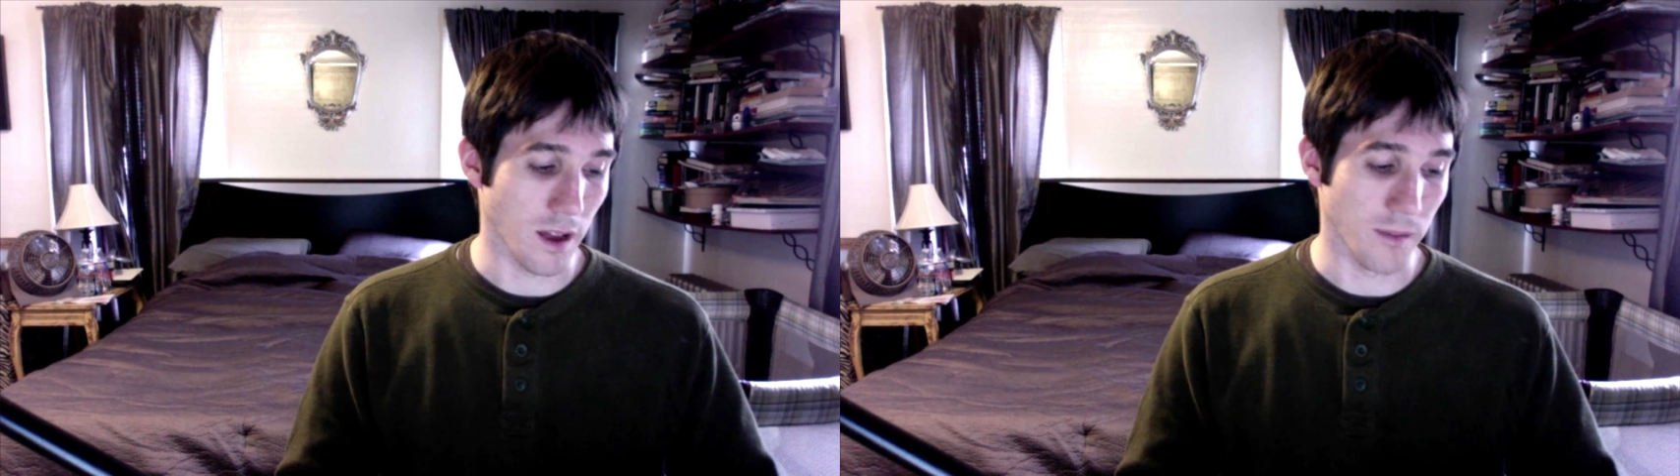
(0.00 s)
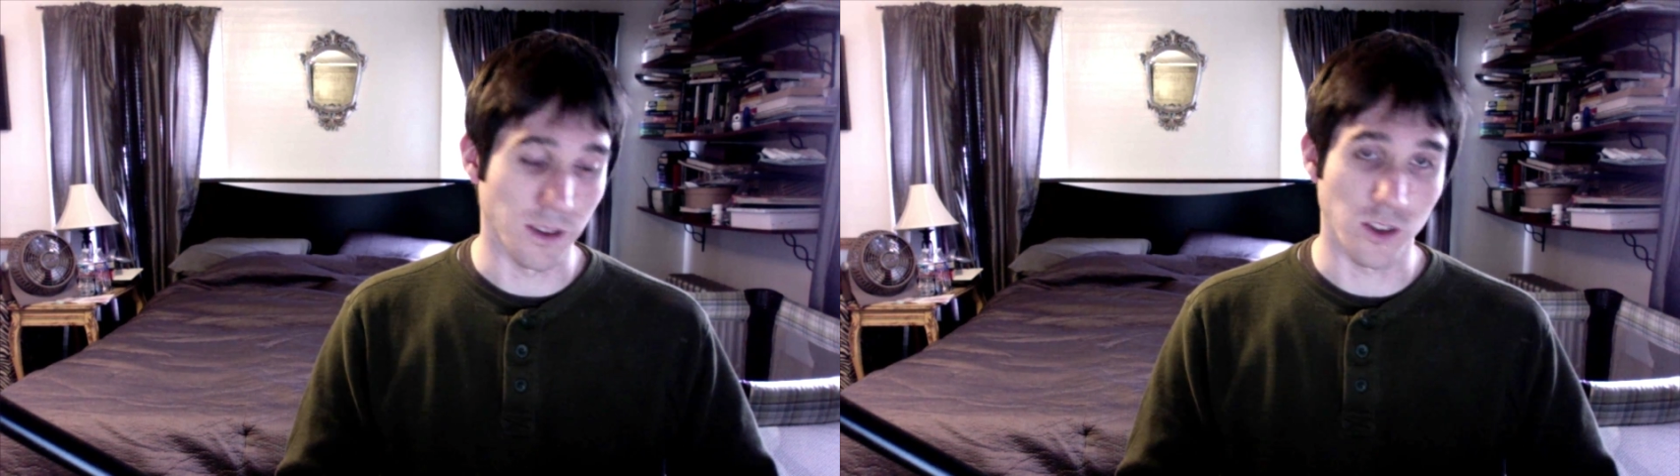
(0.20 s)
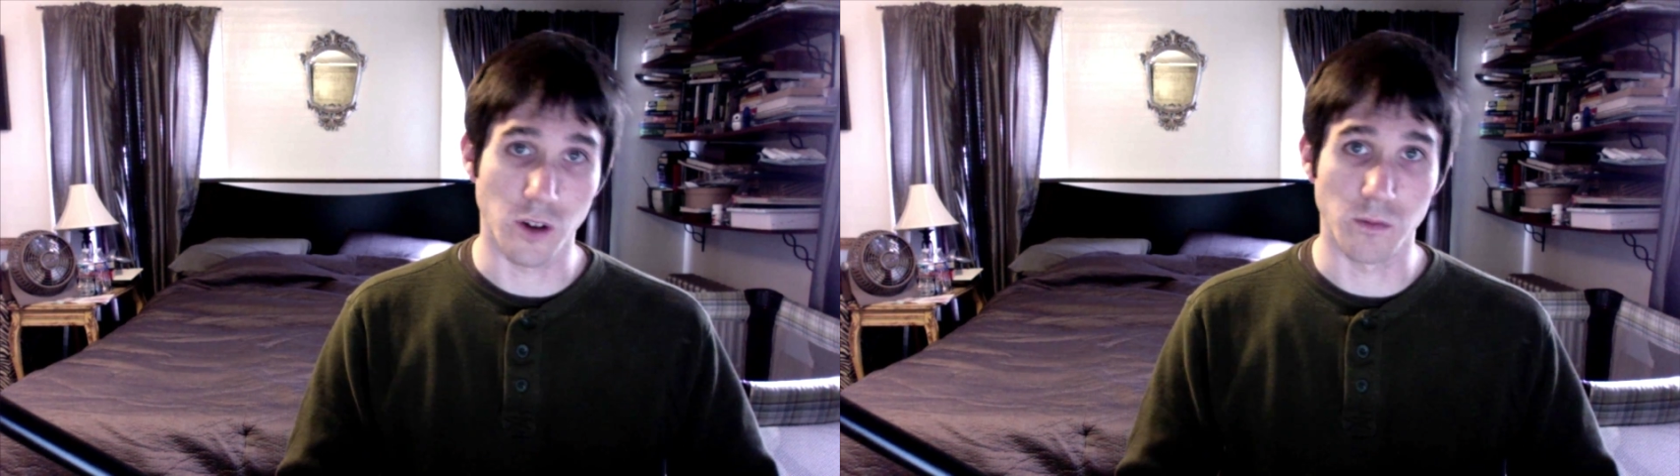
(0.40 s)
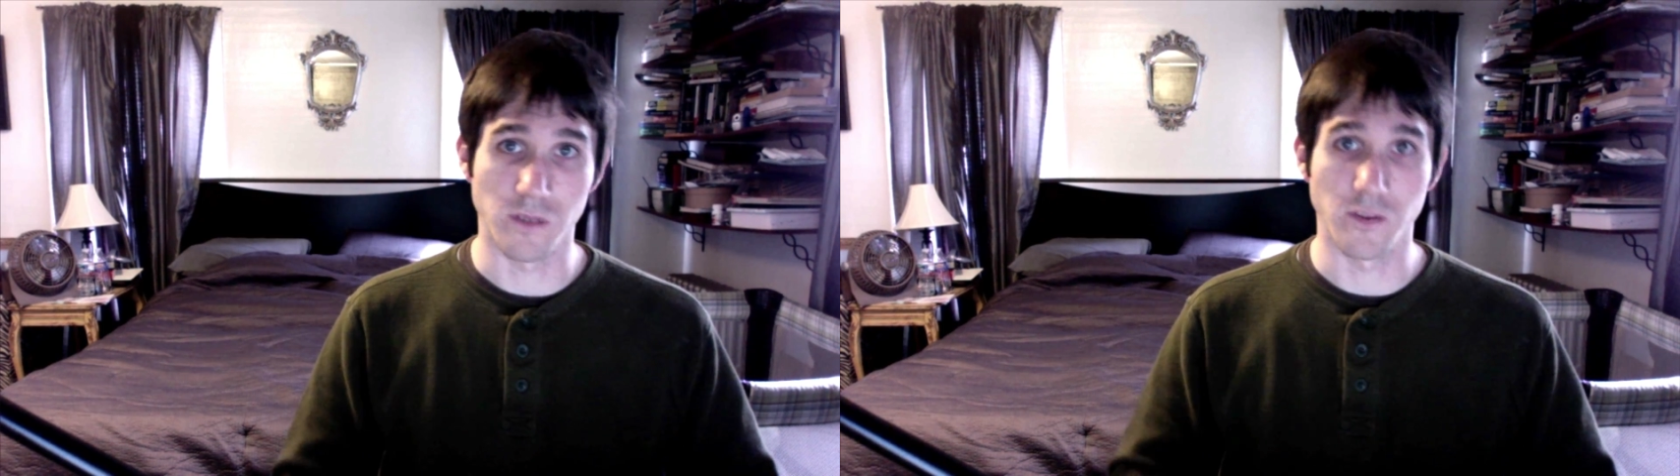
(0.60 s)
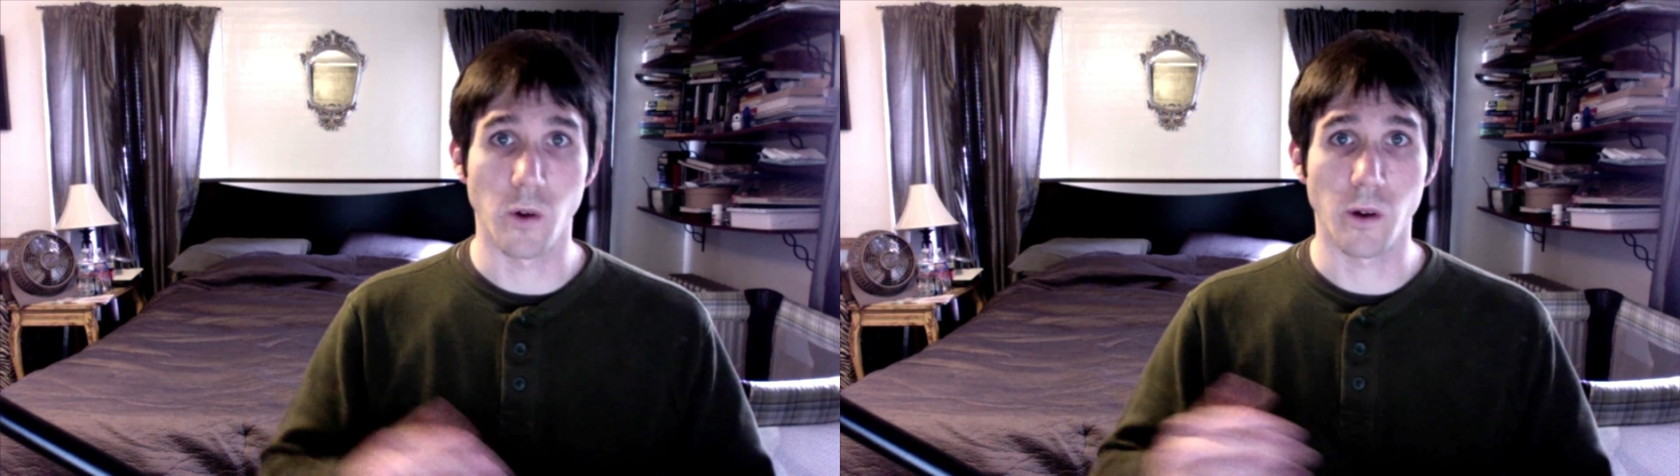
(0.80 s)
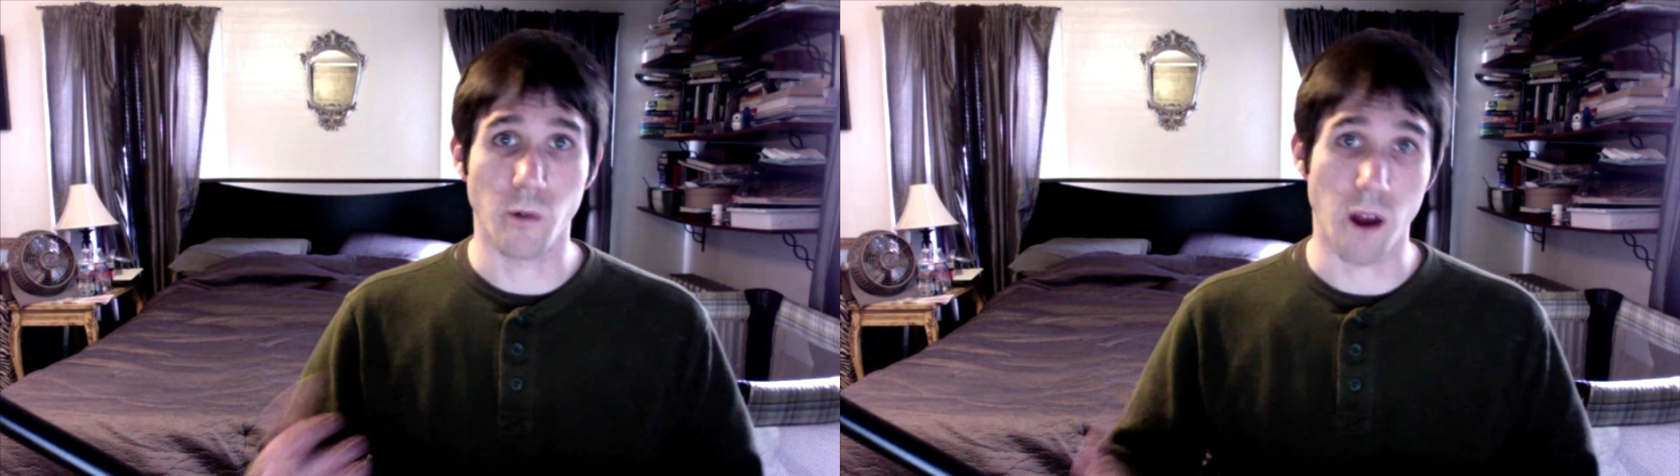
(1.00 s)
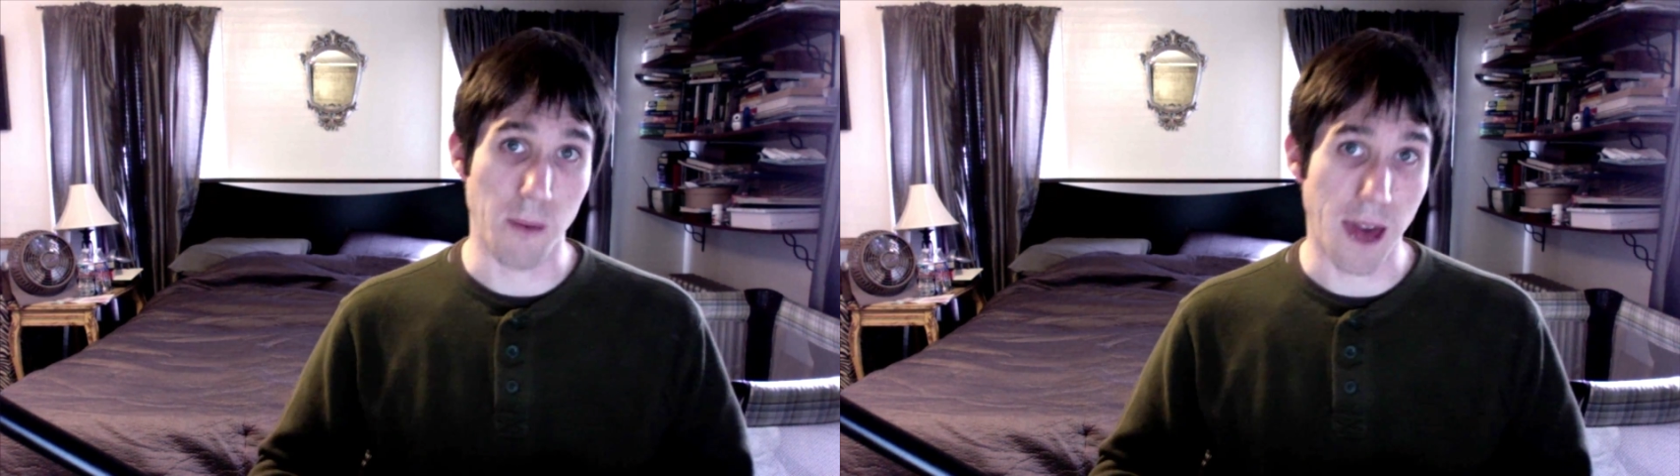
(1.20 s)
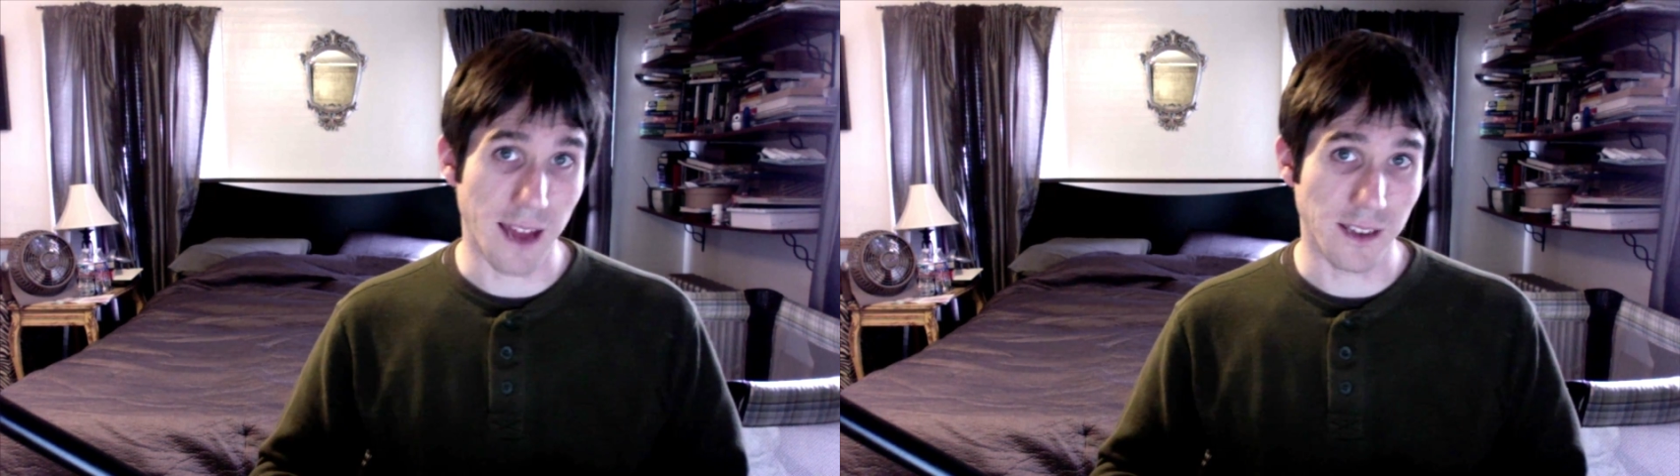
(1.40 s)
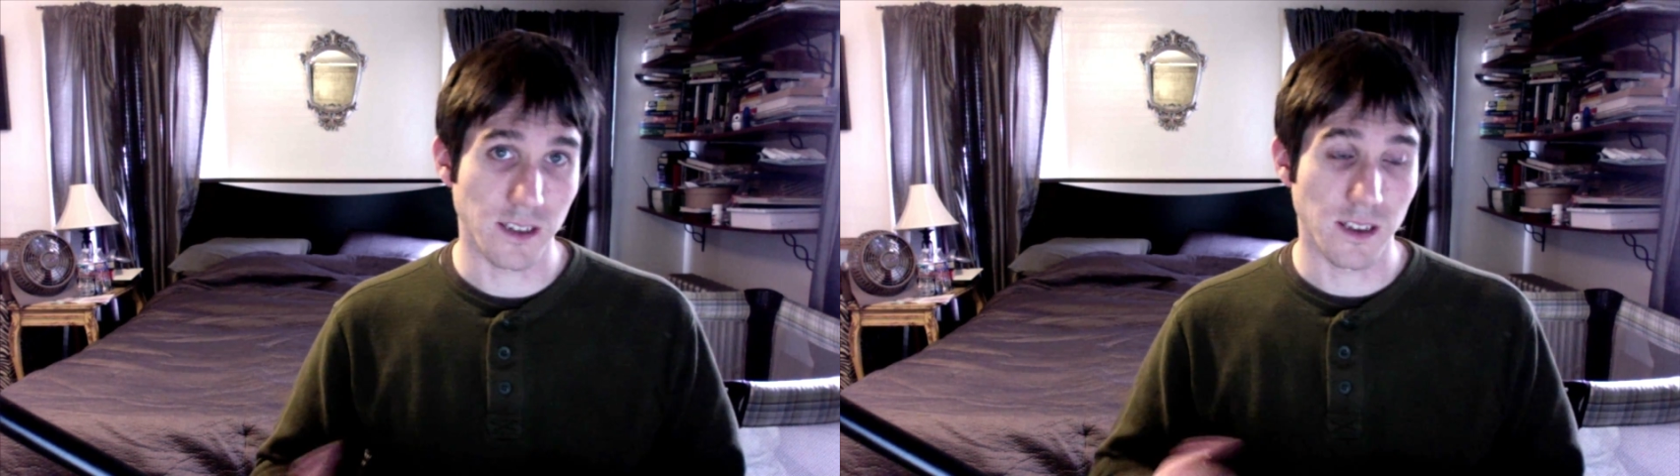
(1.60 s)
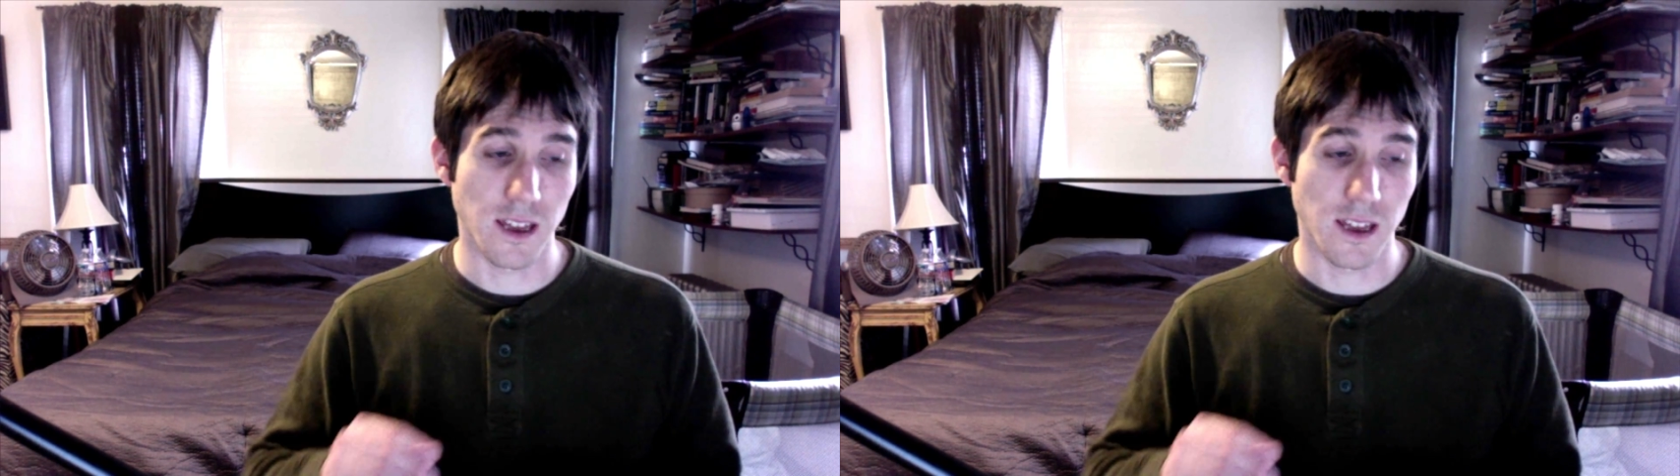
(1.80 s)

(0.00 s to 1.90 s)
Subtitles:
in terms of knowing where I'm at